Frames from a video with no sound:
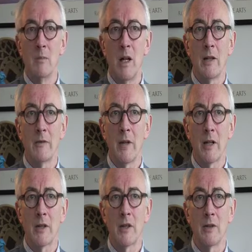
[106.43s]
My
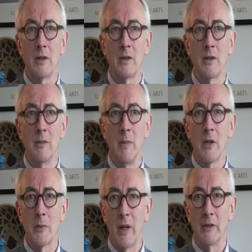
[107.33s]
advice to
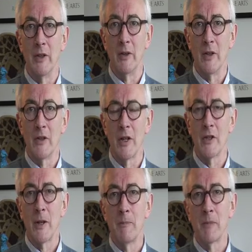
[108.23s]
most pet owners
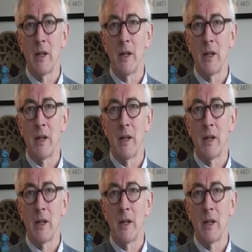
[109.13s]
is